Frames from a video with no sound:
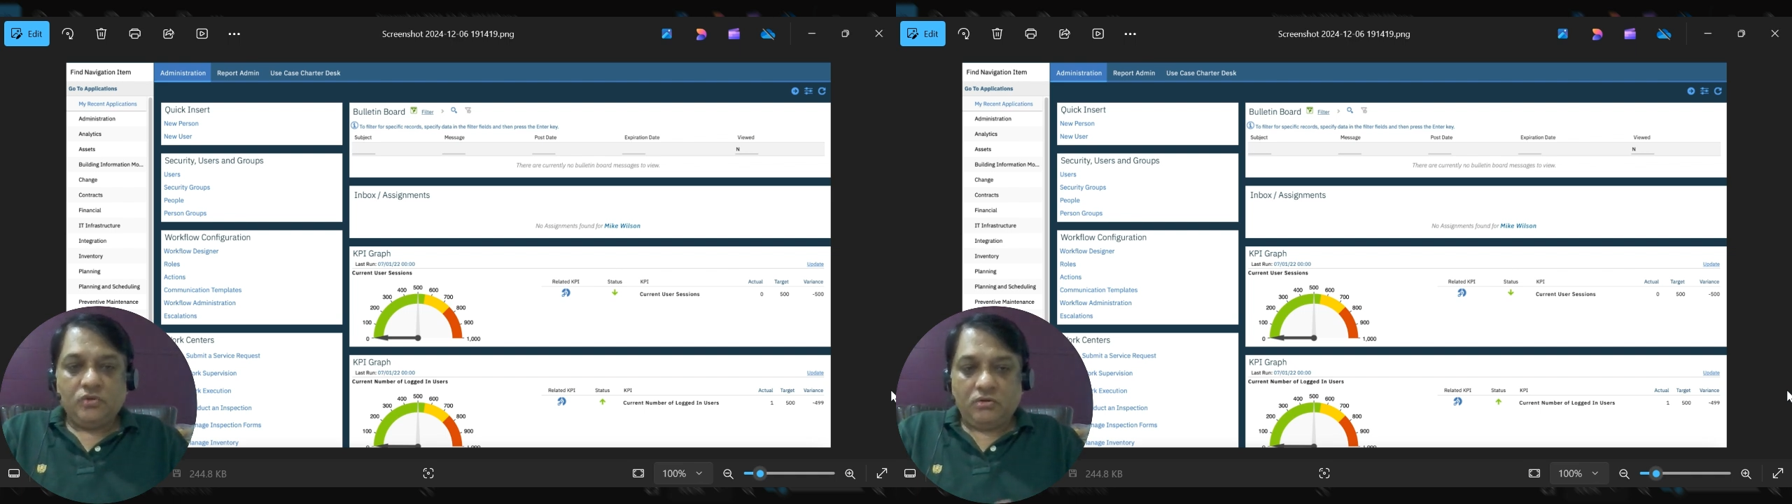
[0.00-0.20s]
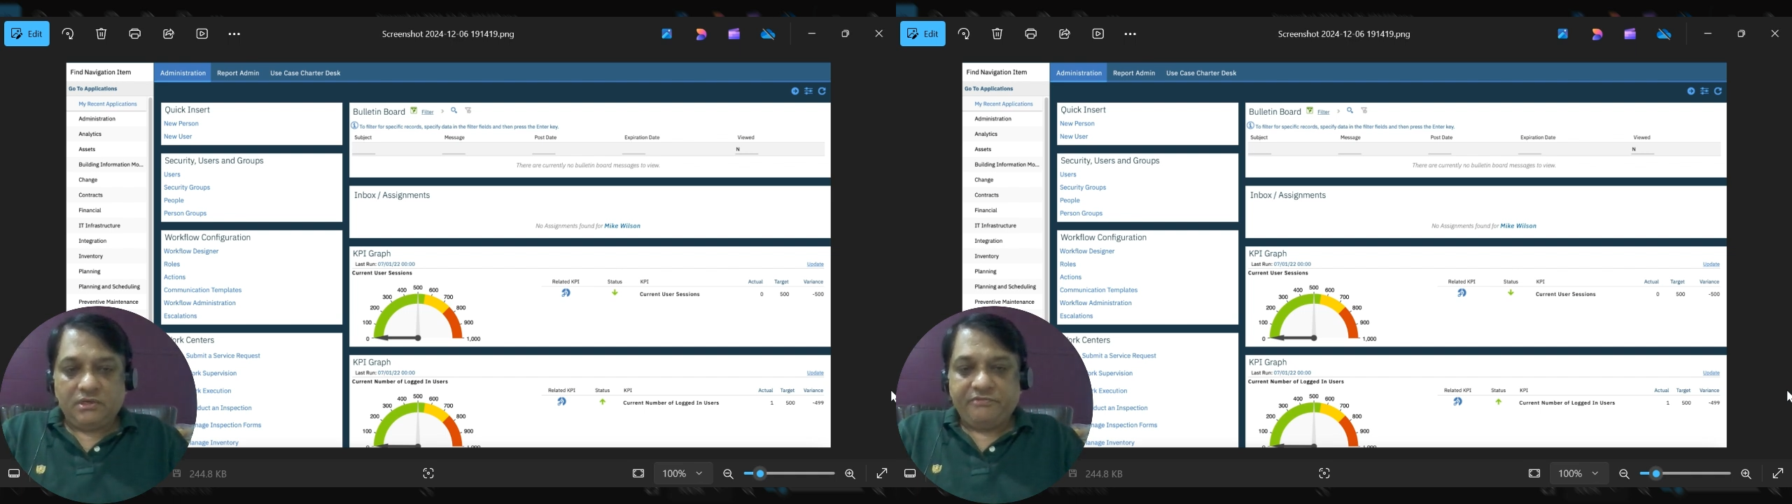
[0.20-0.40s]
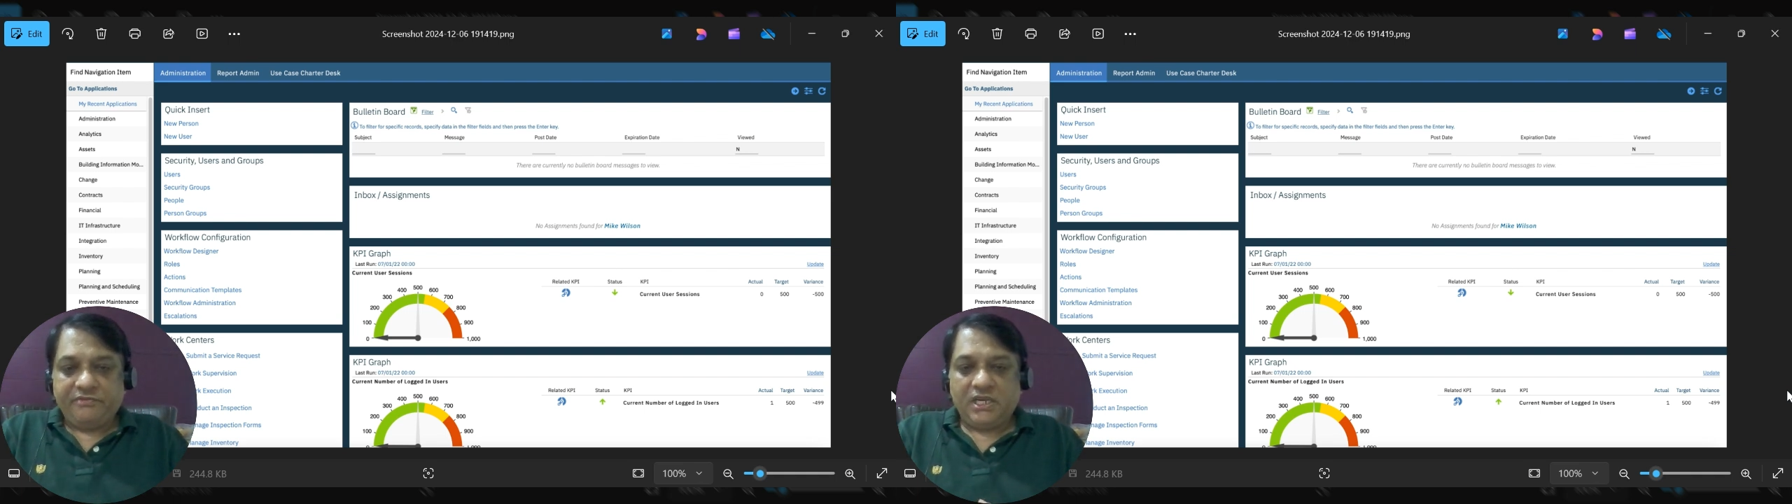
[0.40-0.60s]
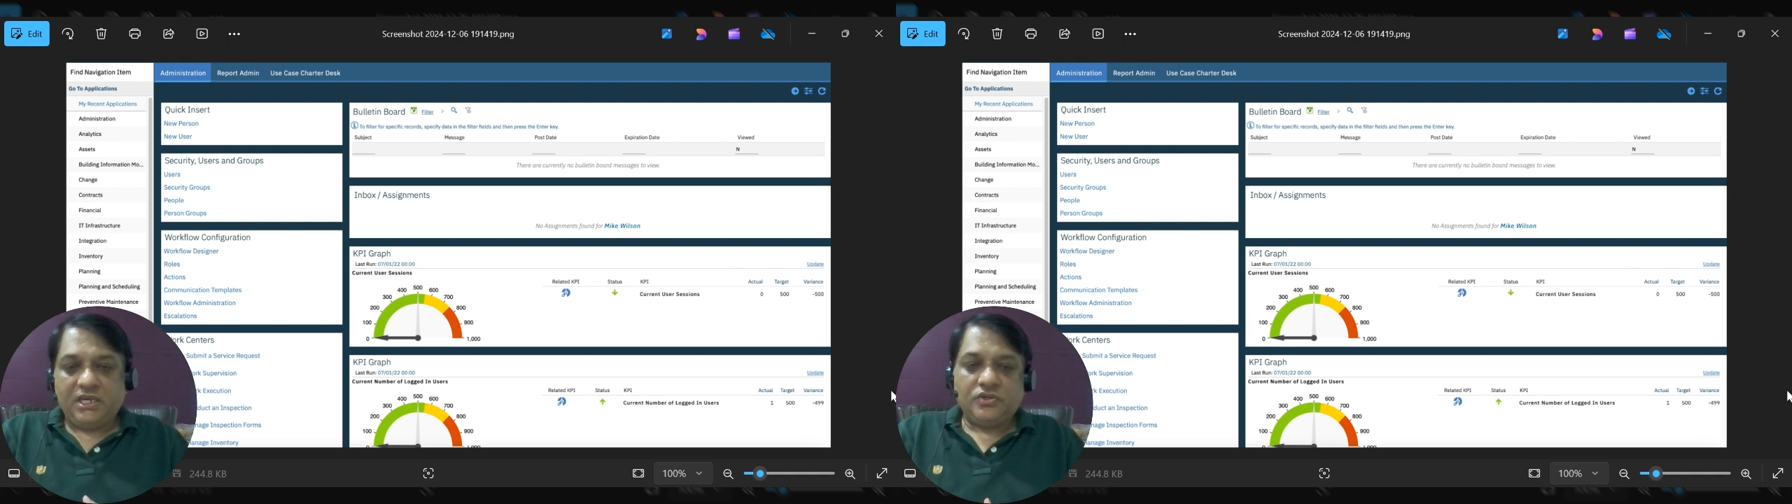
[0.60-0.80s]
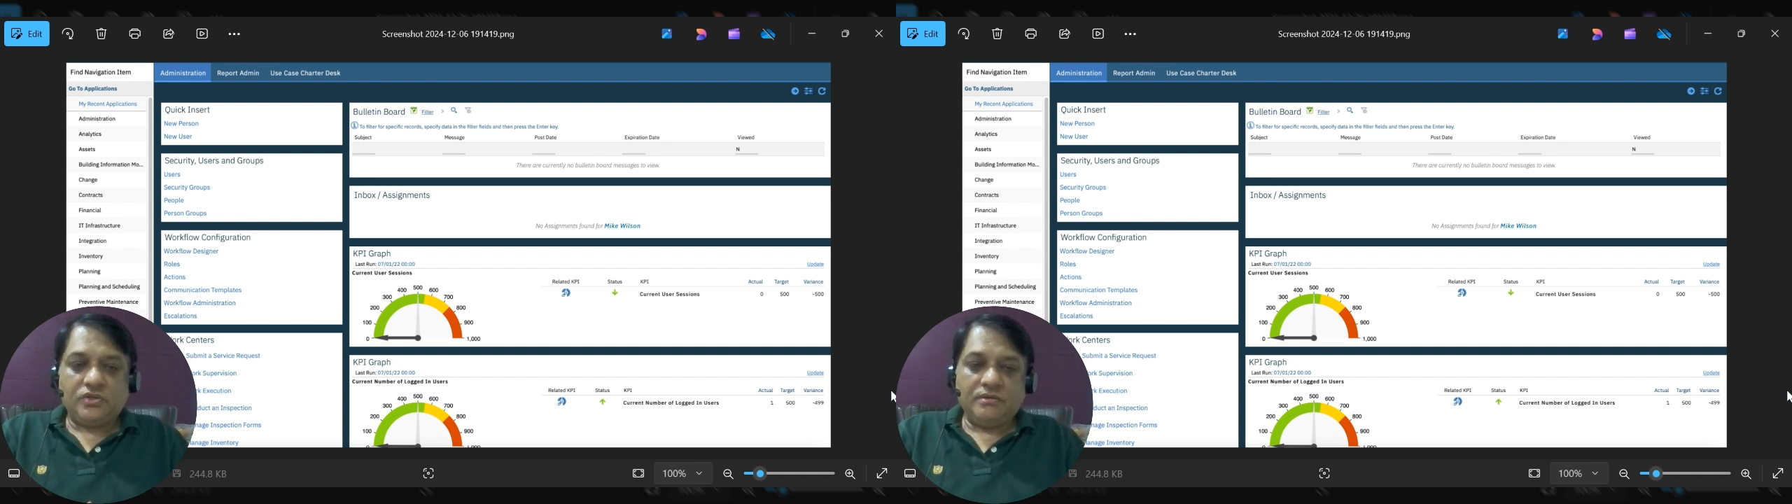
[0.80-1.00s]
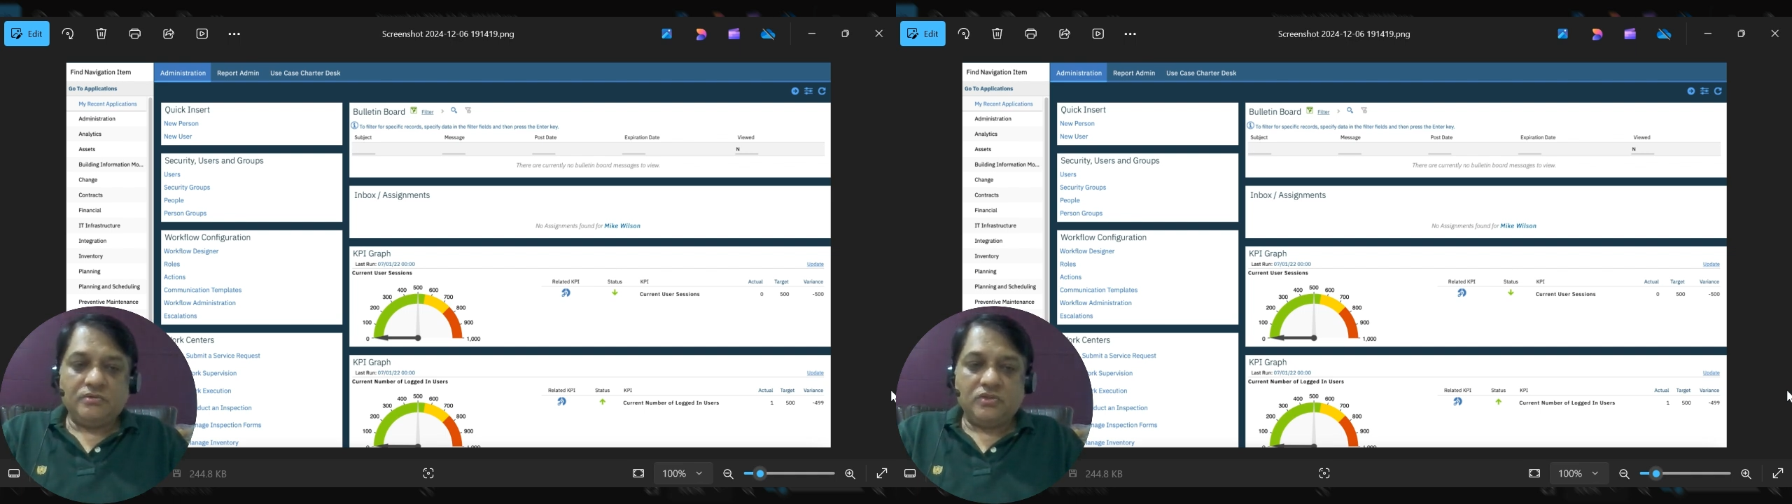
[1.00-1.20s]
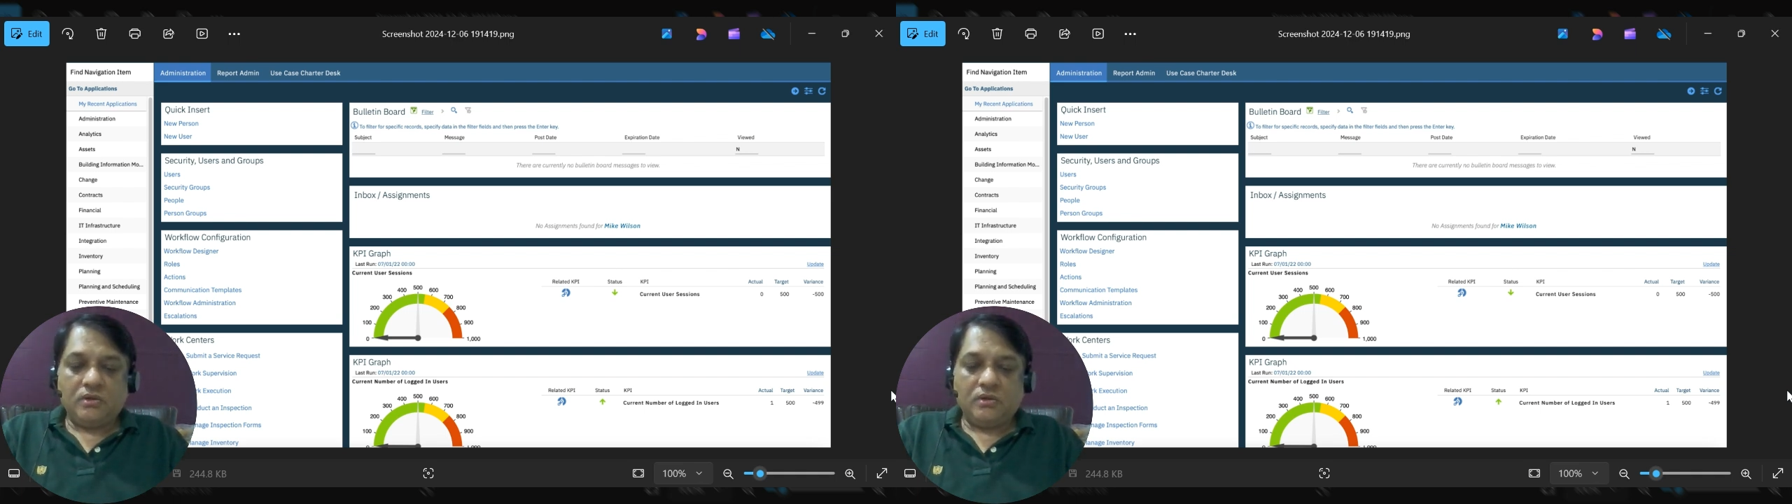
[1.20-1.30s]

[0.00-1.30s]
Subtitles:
notifications,